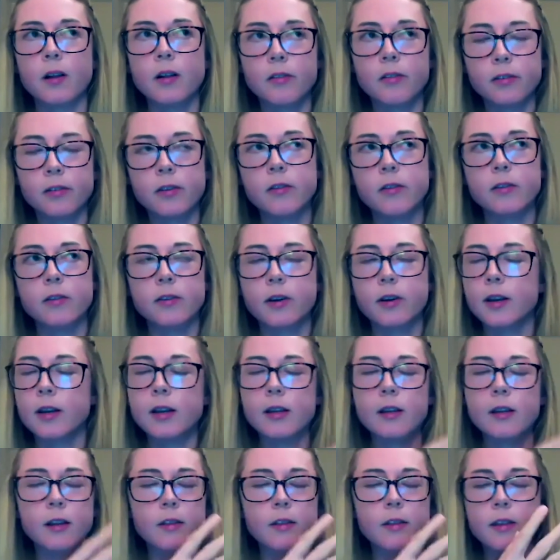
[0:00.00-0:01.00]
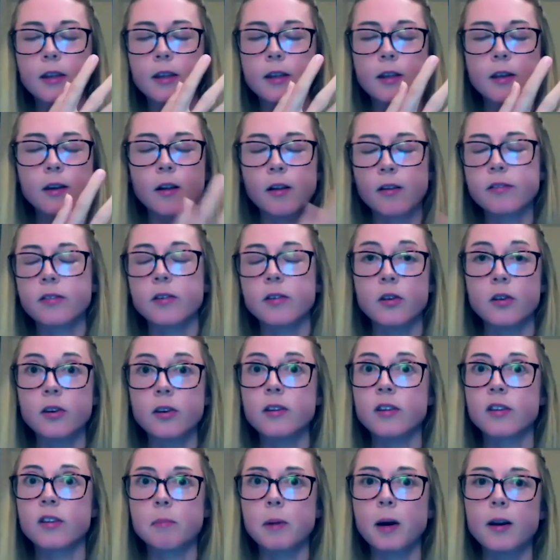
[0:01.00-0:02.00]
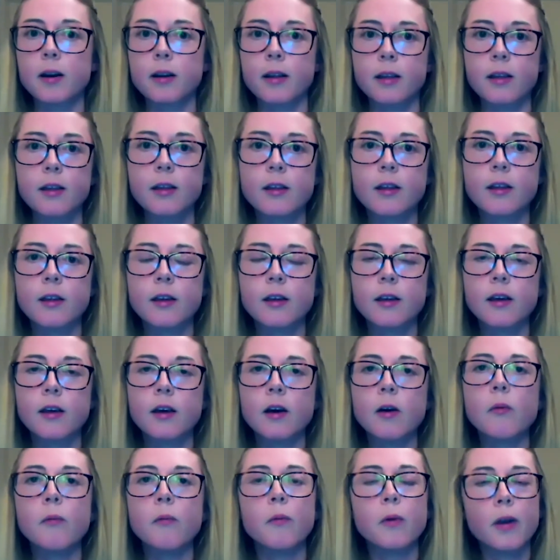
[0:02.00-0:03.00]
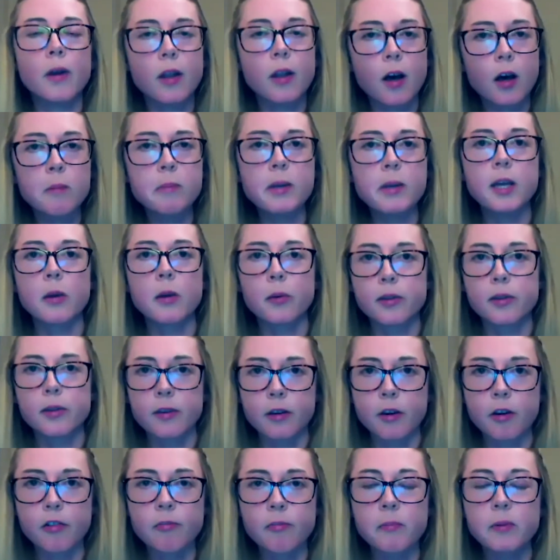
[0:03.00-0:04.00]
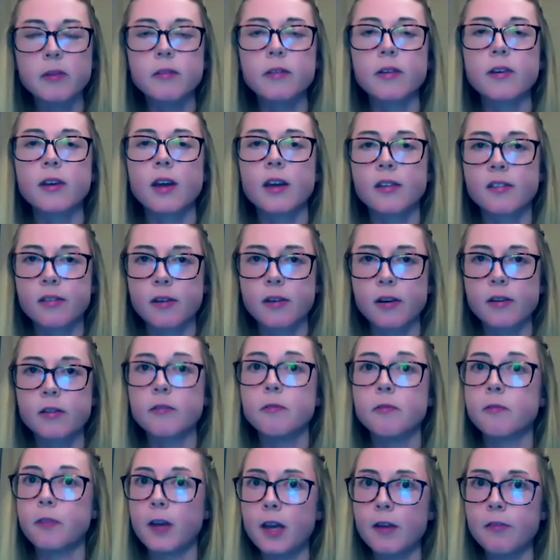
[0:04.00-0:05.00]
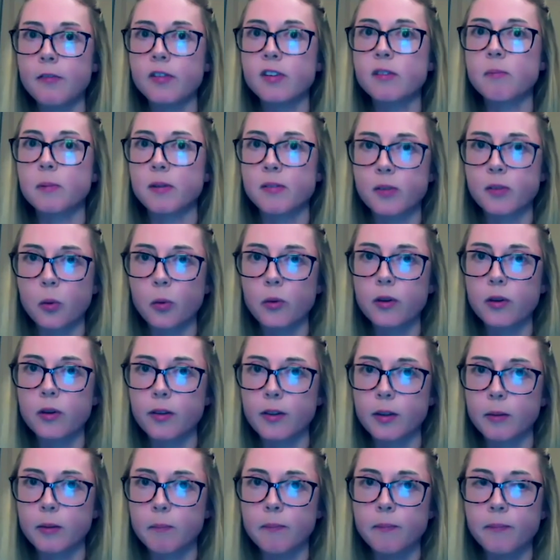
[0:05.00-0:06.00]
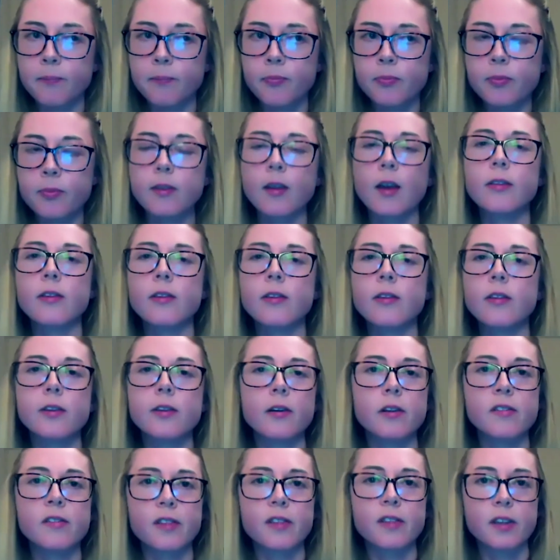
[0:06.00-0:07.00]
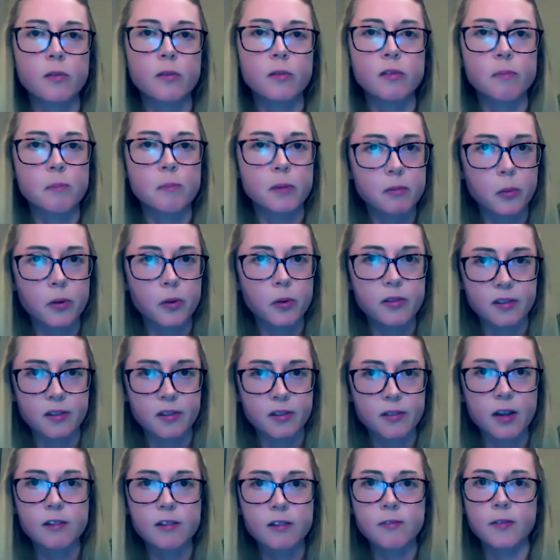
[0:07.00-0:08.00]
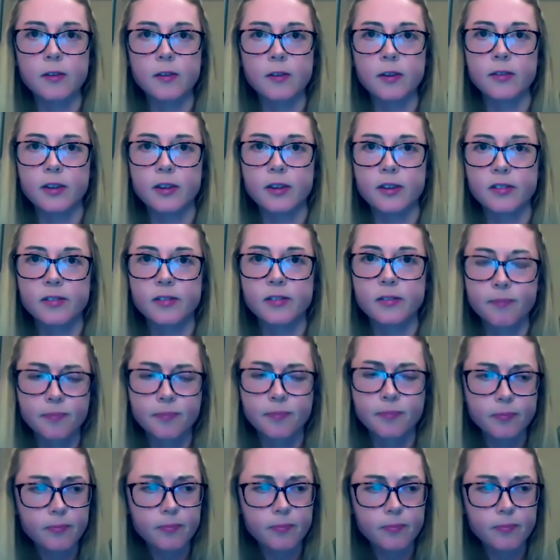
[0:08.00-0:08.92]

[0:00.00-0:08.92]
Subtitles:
Ulster Unionist Party, were lobbying with the government to get certain favours bestowed on them. And the 36 was much more successful in this.